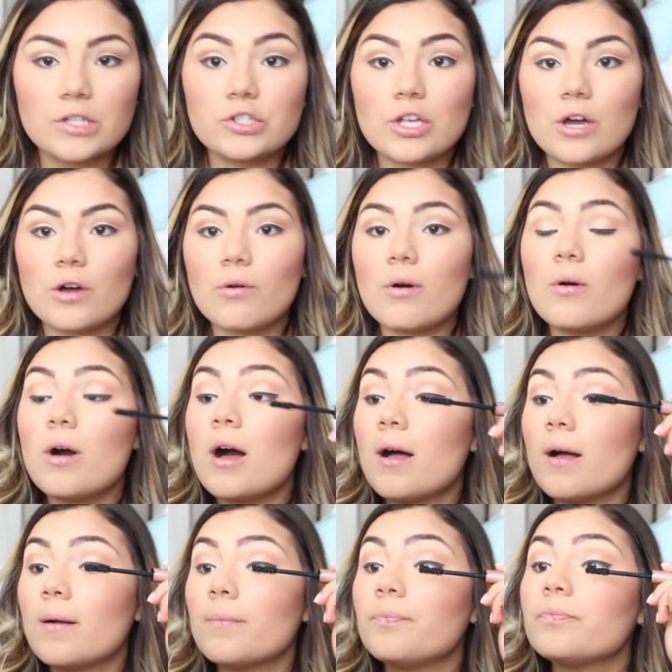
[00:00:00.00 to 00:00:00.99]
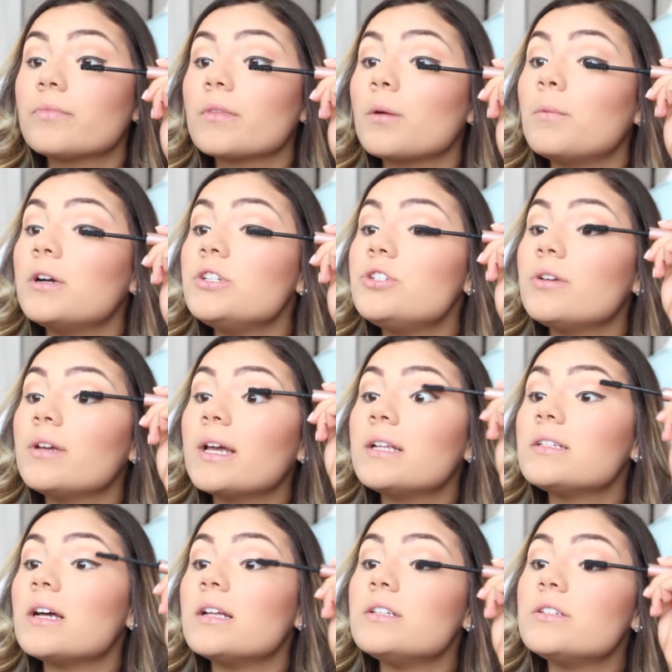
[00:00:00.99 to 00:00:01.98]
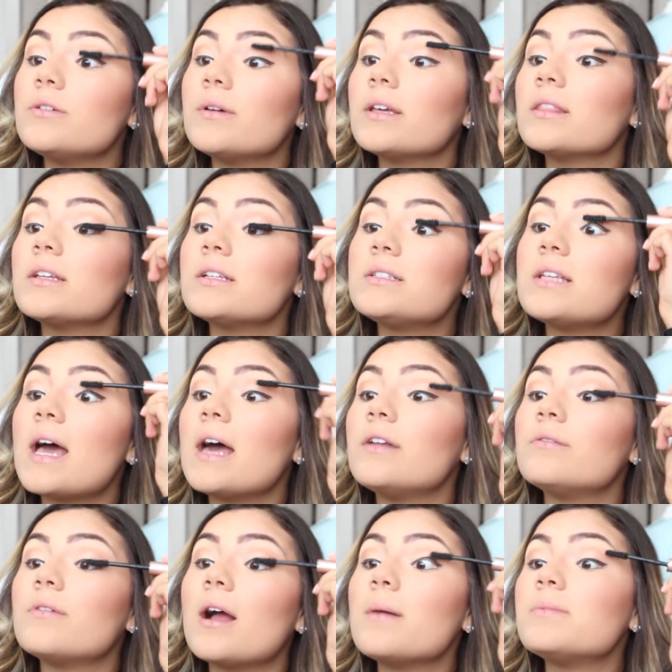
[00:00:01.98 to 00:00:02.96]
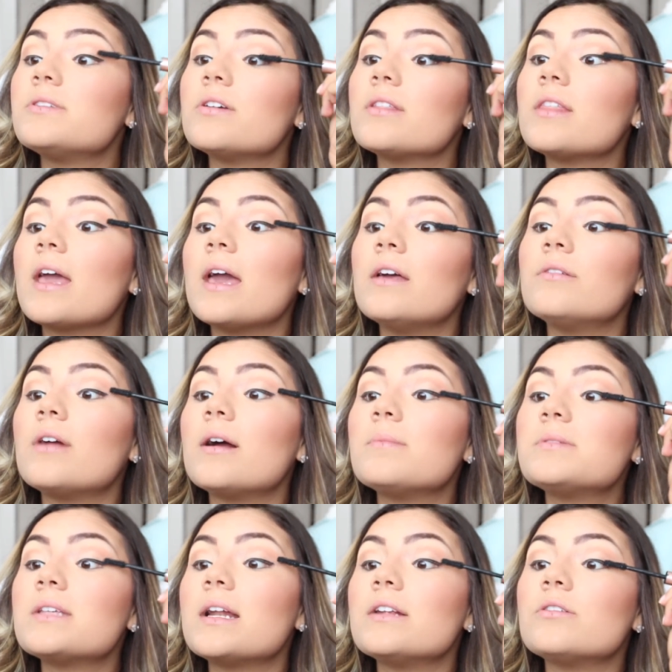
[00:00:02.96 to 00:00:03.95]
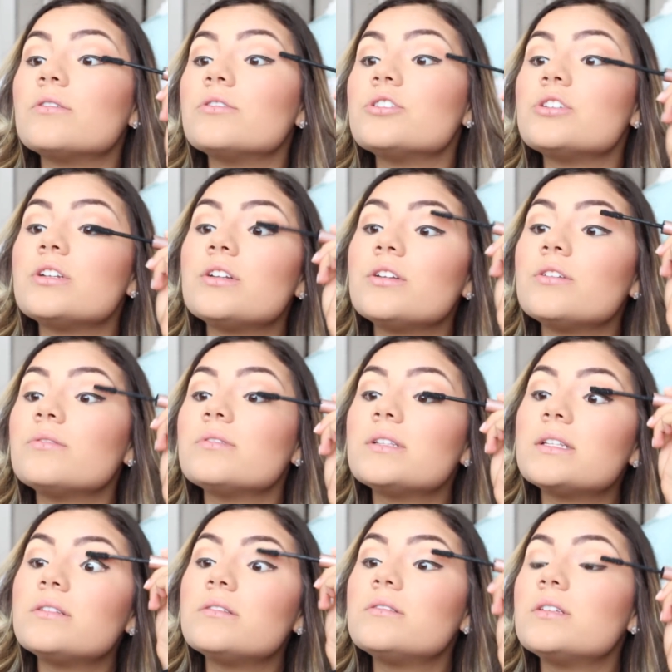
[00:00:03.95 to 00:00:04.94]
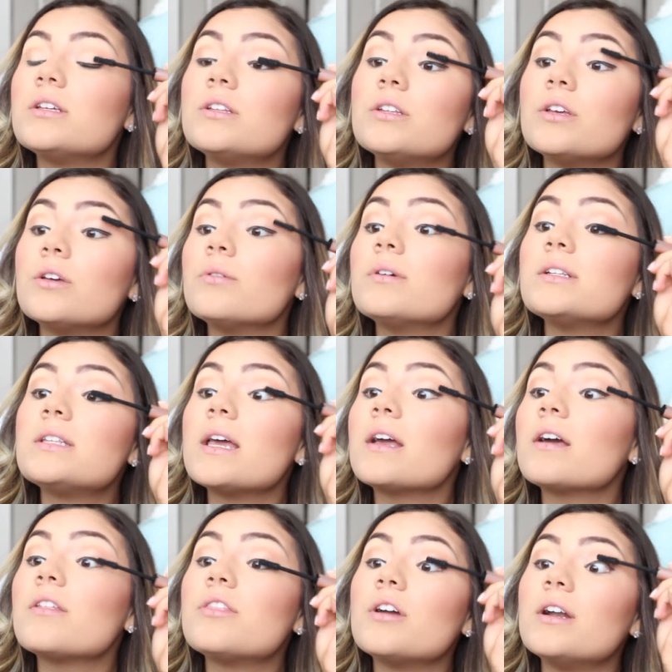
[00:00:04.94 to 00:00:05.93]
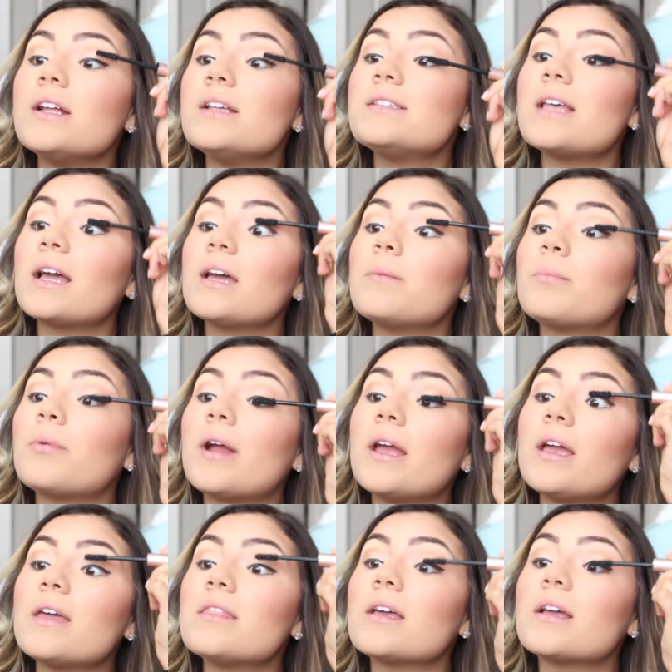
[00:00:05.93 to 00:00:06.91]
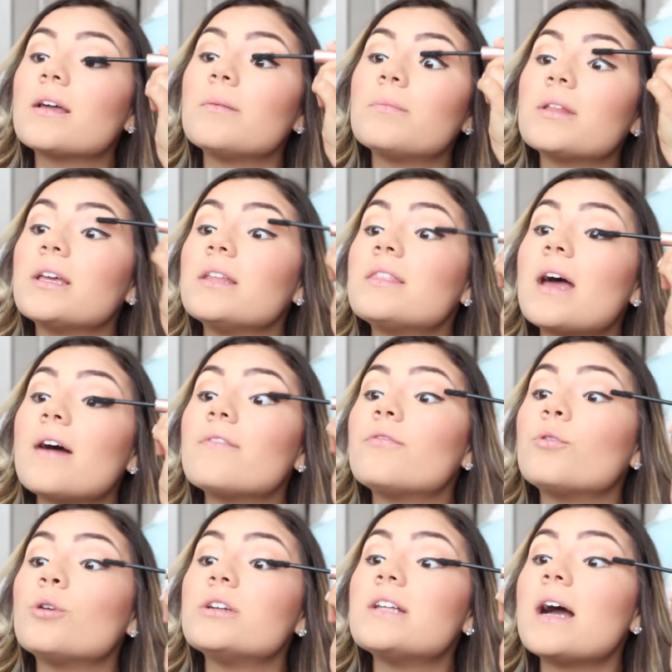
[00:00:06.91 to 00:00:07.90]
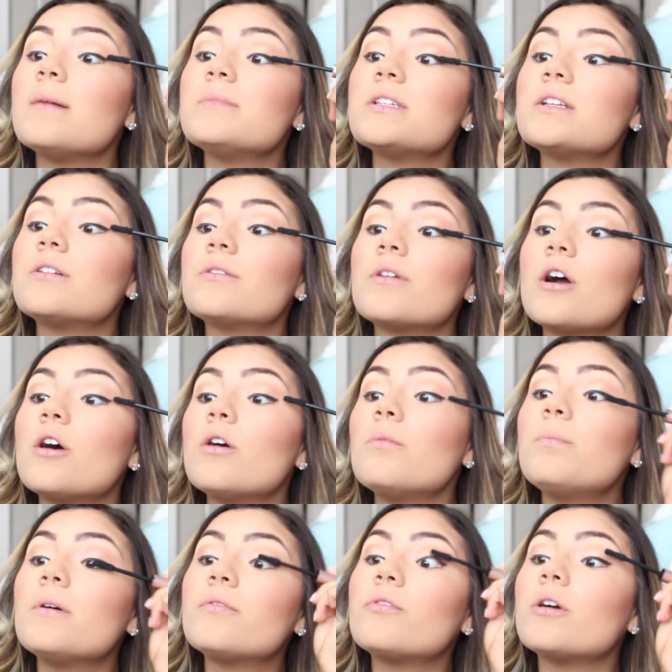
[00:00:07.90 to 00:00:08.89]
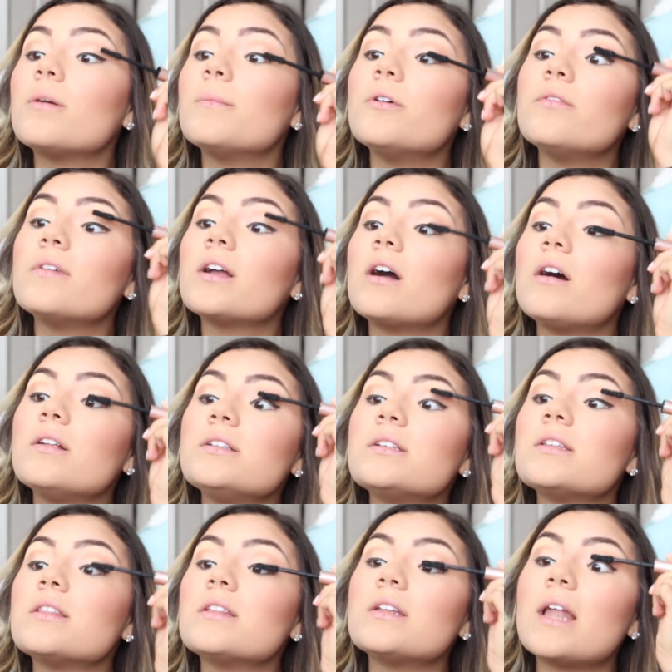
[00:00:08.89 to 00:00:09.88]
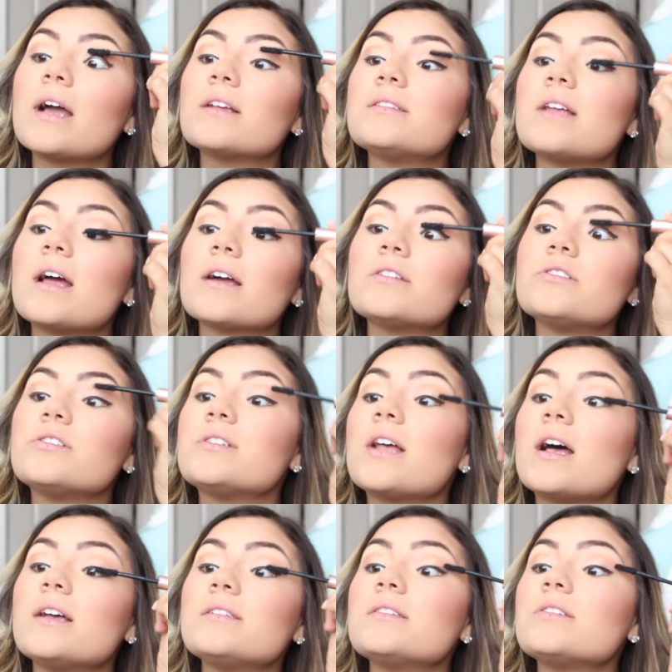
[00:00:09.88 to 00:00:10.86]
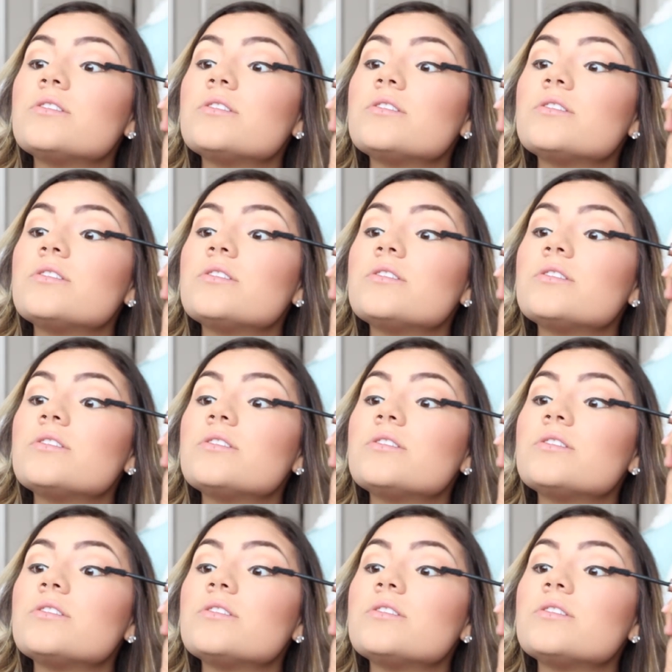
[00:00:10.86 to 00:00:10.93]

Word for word: so um, once you get done doing the 10 reps or the 8 reps that I told you to, to do, take a 30 second break and then complete that 4 times in a row before moving on to the next exercise.